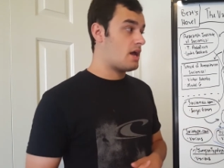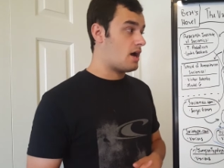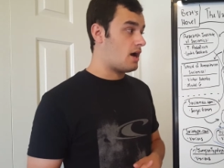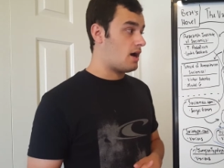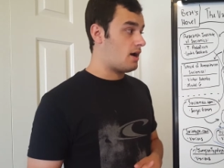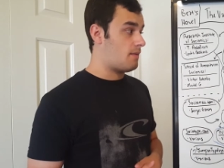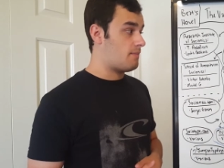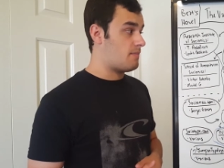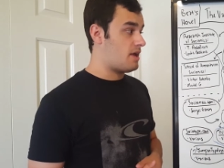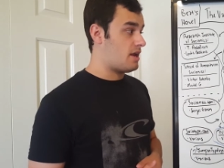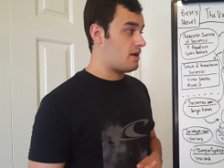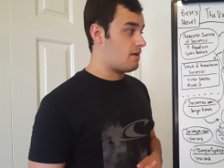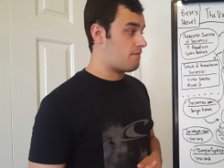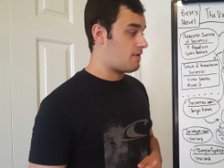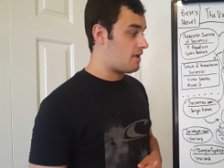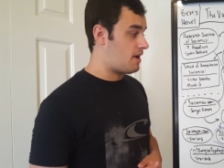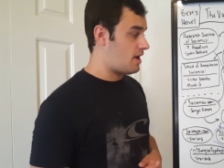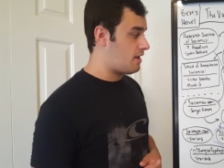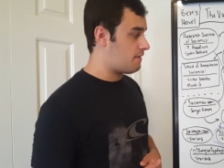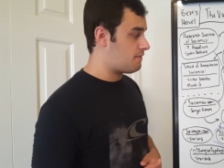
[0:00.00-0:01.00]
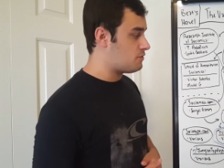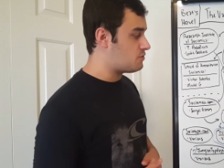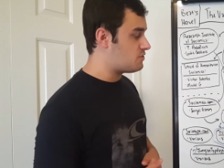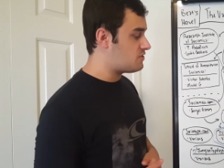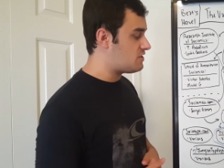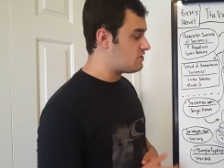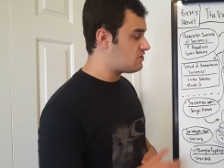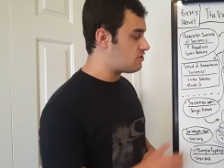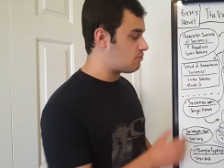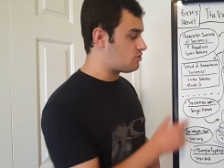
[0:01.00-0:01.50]
And if you
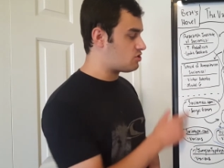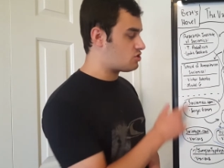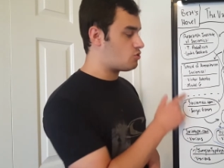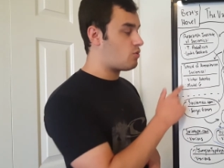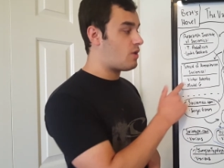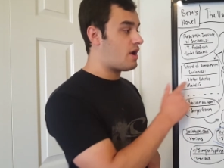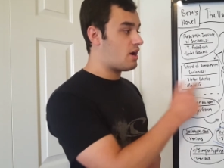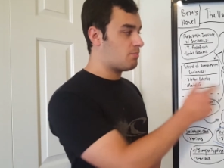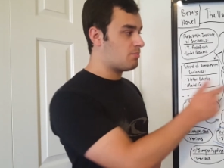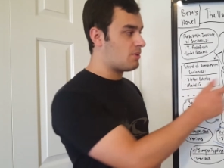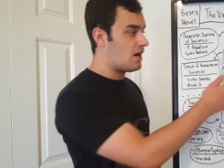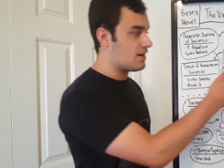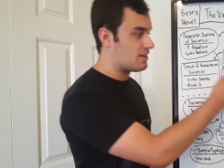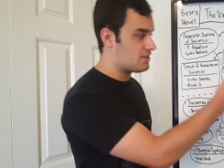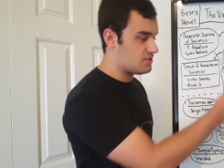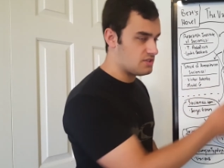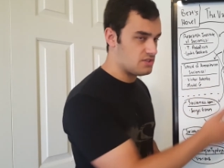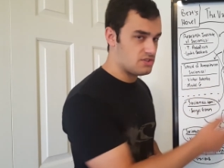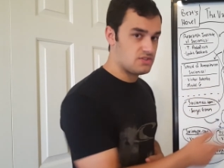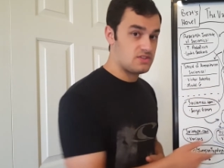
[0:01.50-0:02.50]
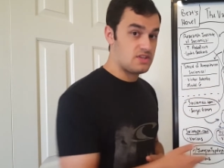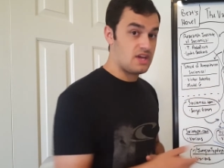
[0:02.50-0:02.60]
see some square boxes,